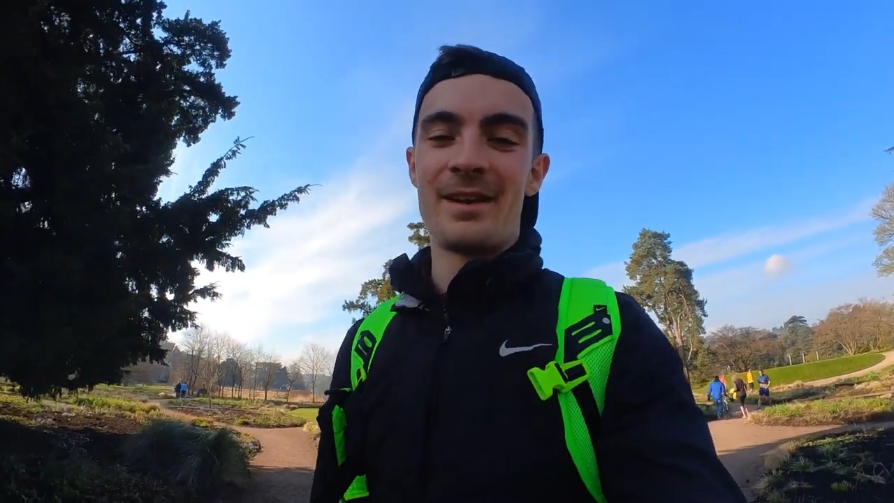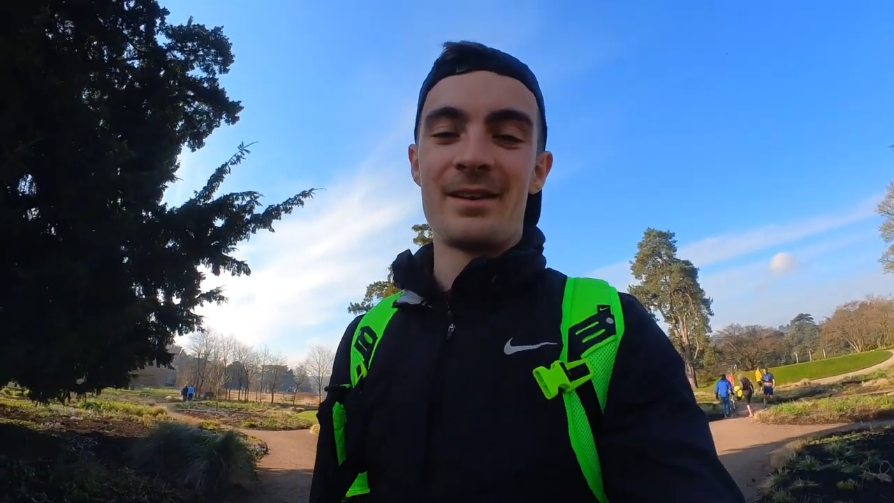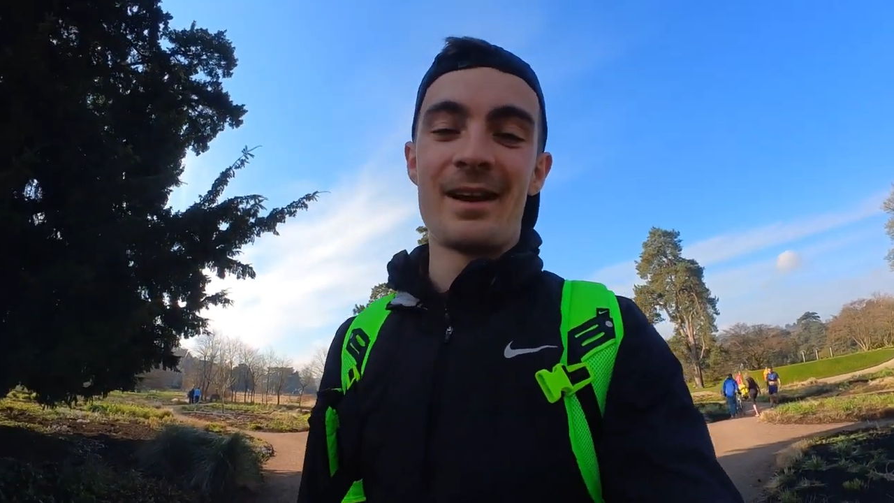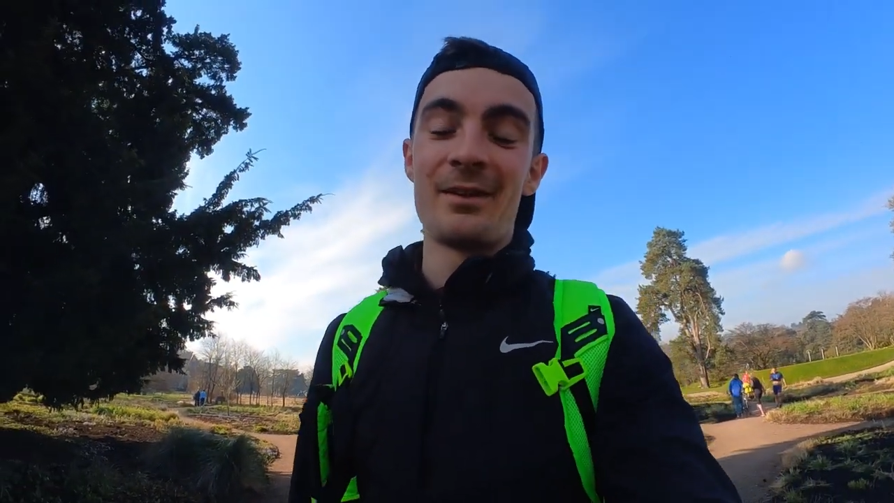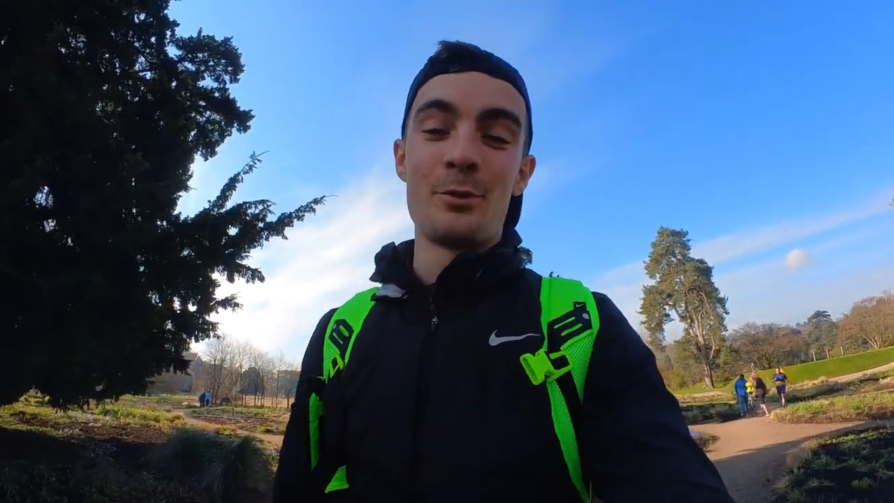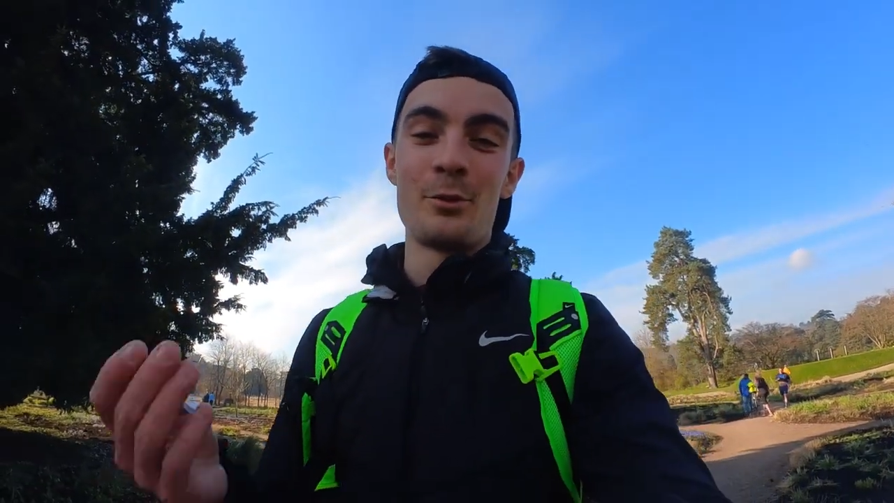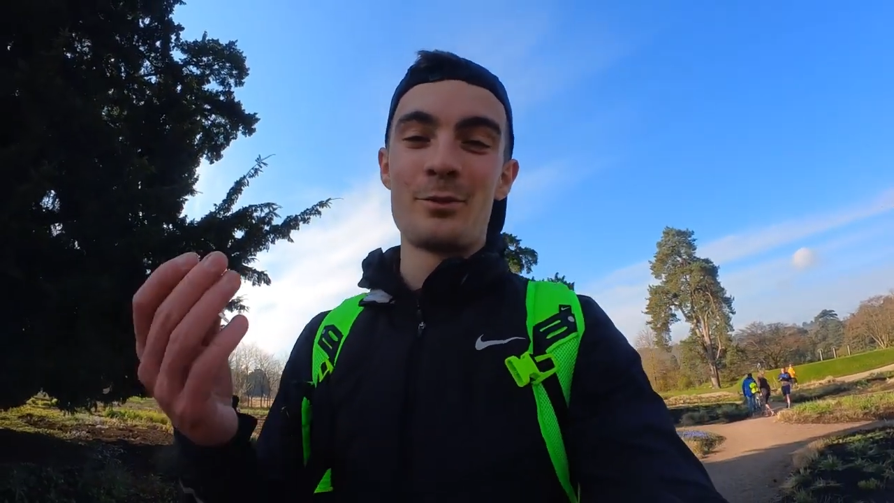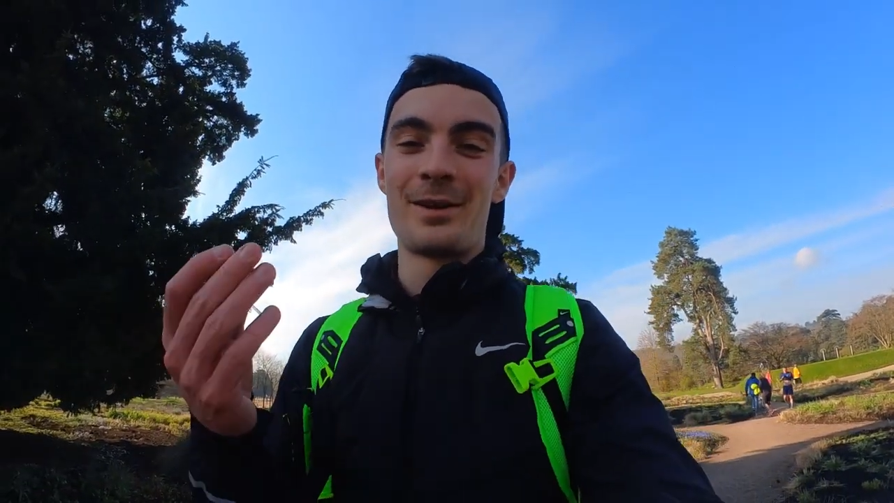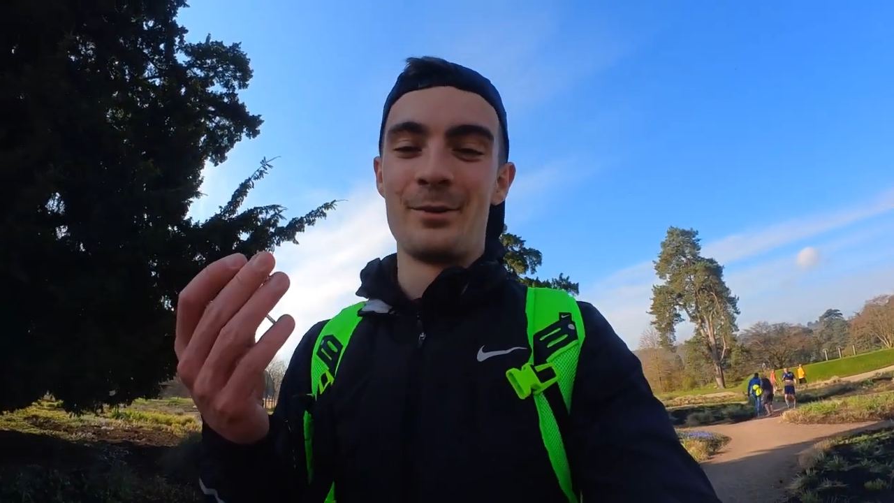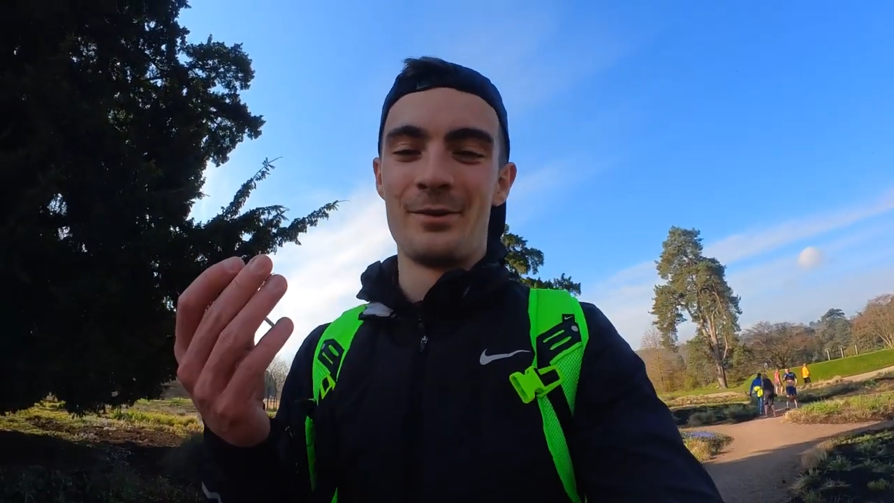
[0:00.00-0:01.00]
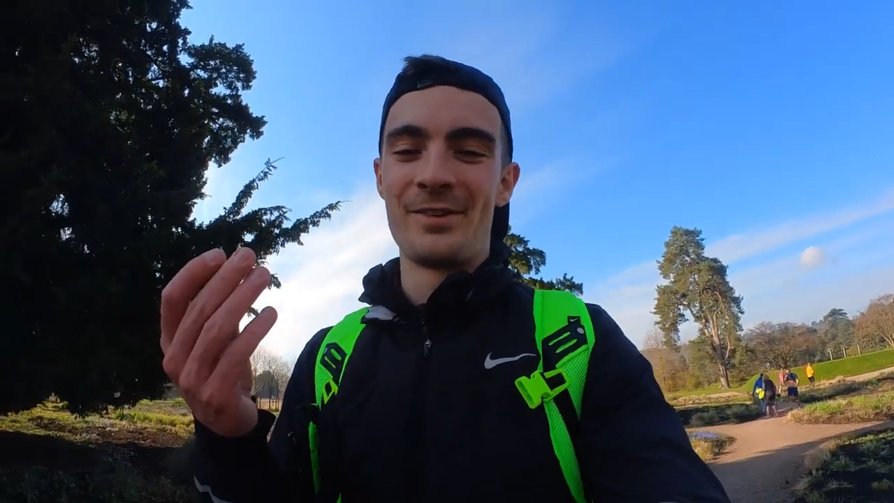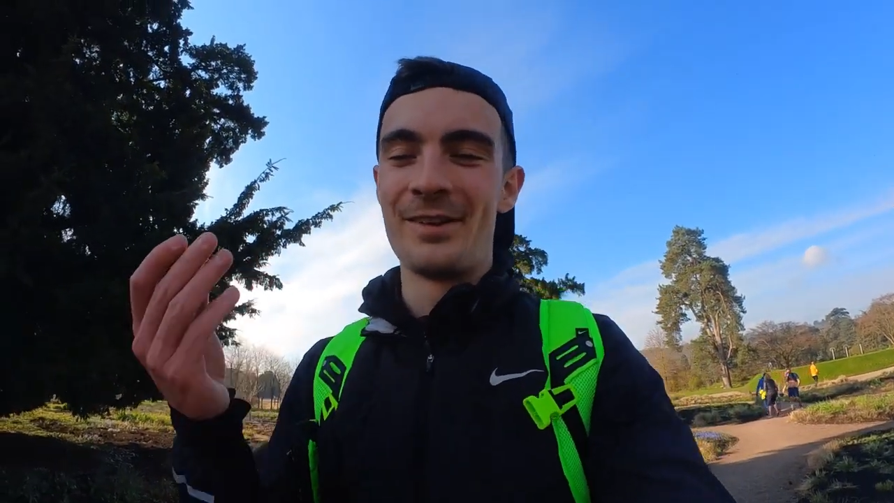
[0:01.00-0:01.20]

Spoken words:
and a course record,